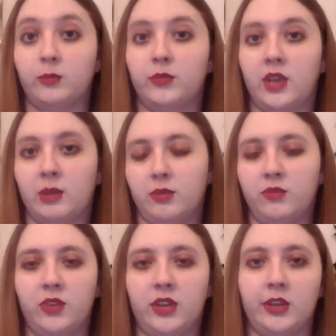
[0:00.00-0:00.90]
type of
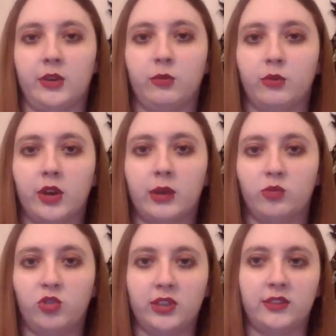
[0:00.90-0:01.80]
video where I'm
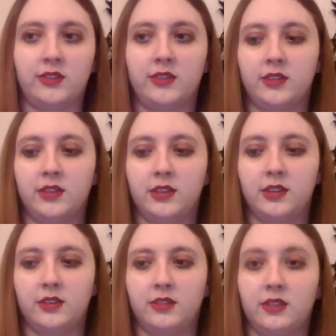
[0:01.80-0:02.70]
just
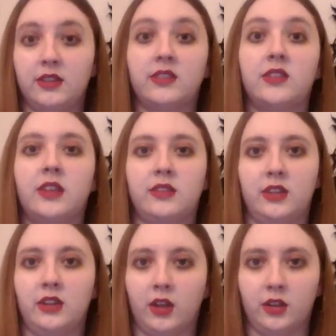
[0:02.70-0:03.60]

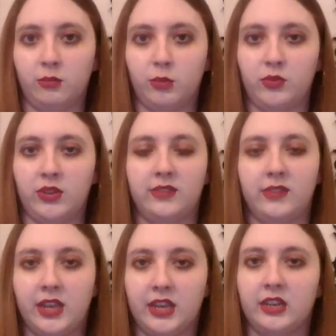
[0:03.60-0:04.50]
discussing on the movie,
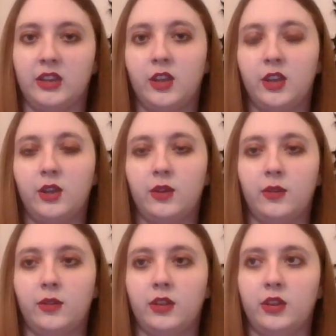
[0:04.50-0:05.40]
saying,
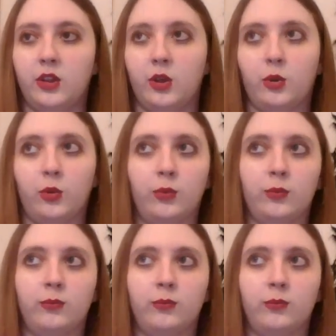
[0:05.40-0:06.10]
you know,